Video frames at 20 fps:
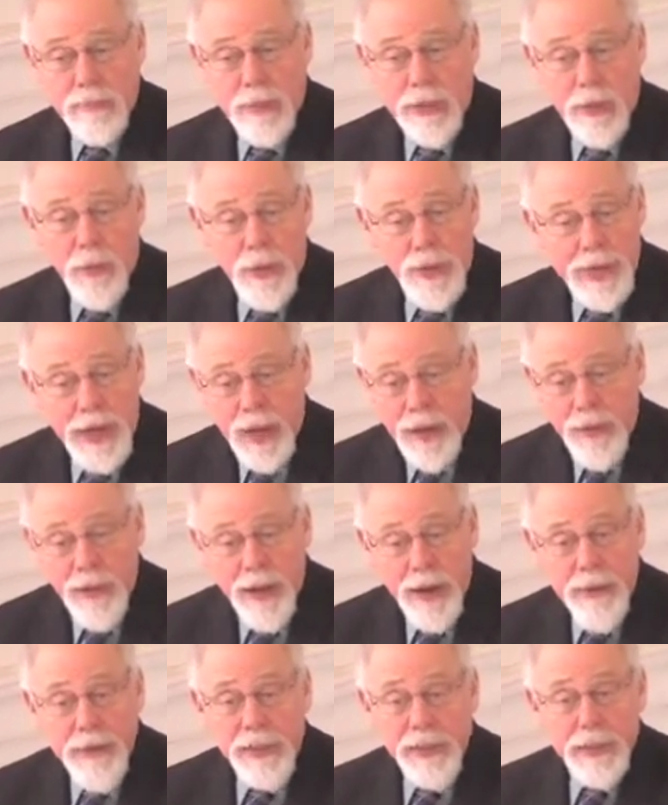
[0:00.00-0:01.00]
He went down
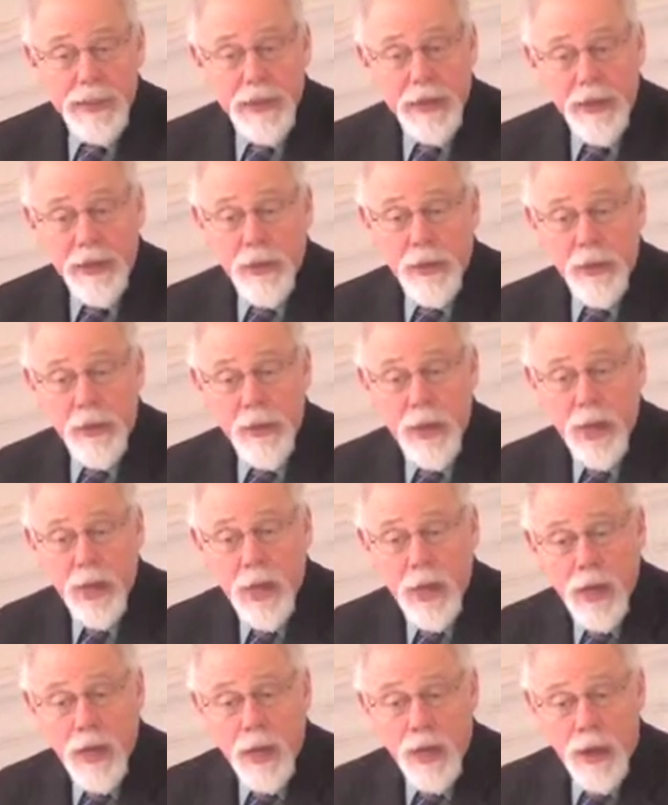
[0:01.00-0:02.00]
there, they said, are
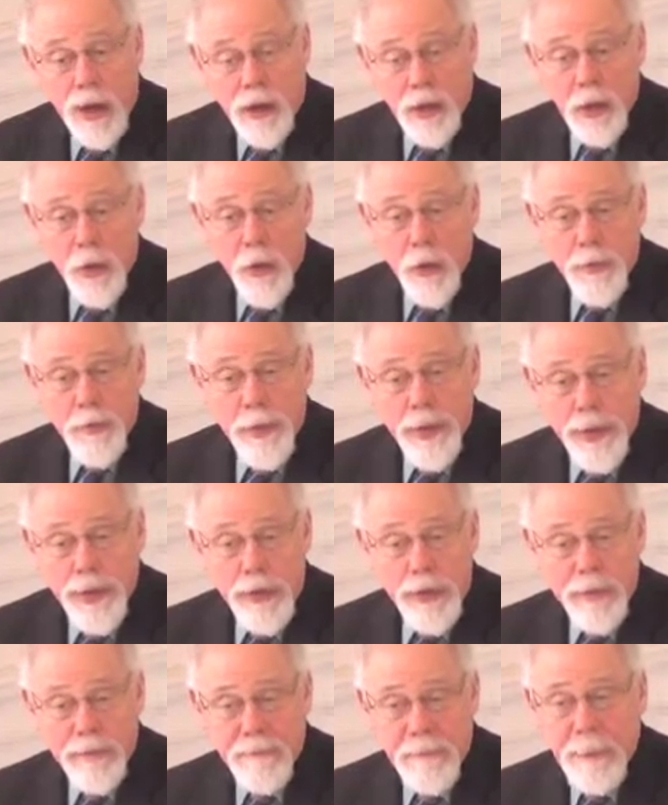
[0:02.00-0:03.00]
you a
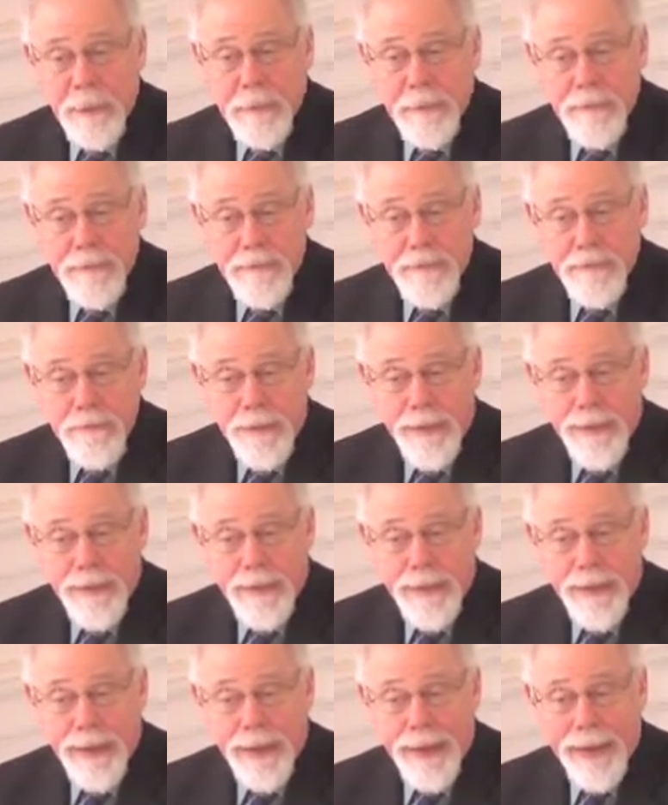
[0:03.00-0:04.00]
bidder?
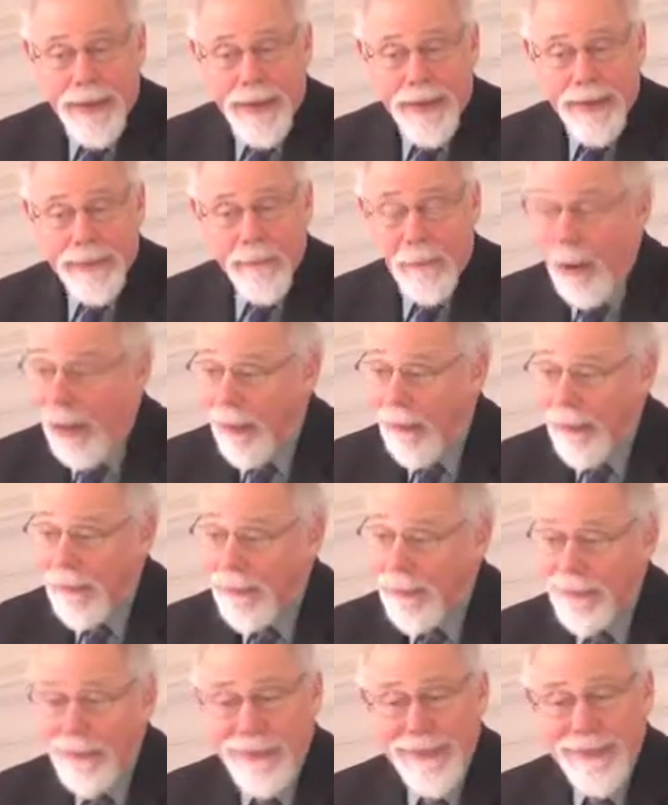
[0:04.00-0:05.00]
And, well,
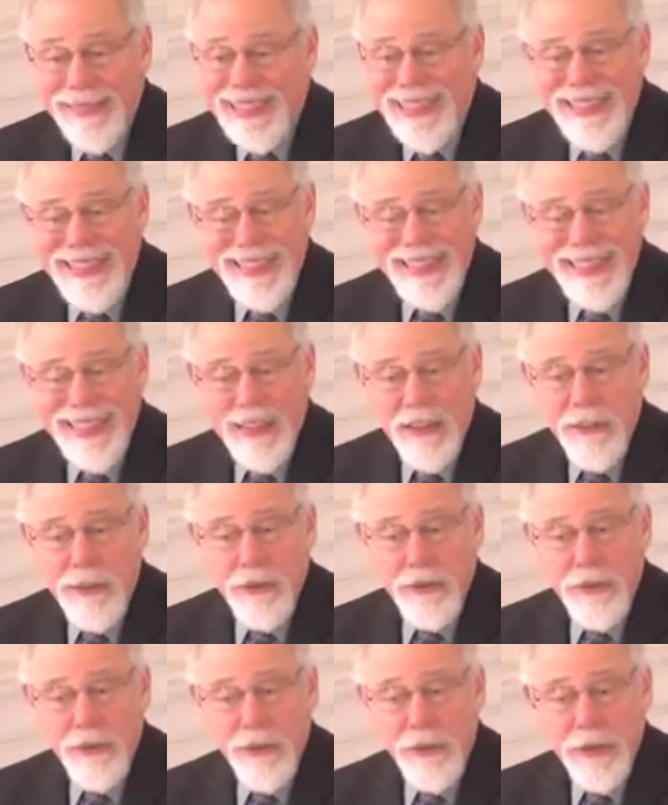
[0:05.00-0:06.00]
he didn't tell the
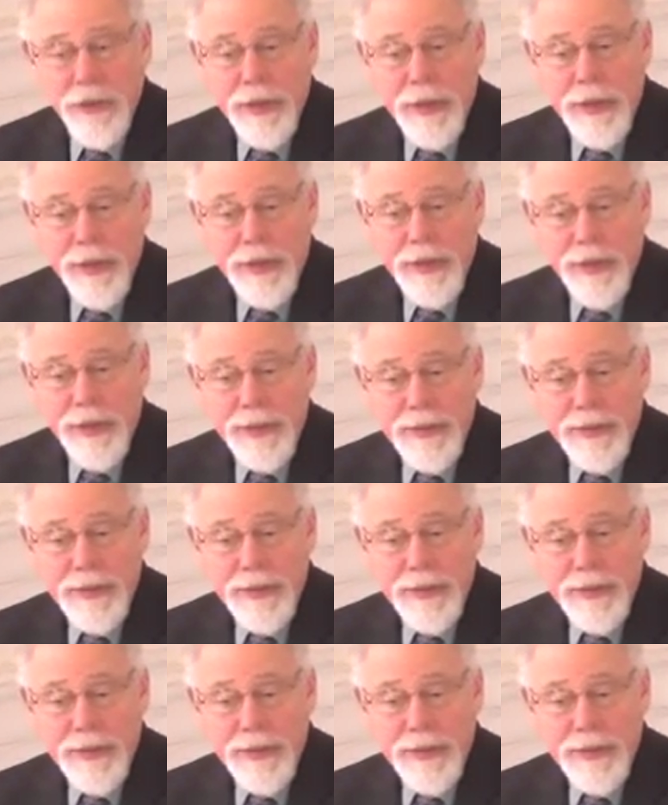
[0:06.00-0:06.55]
truth, did he?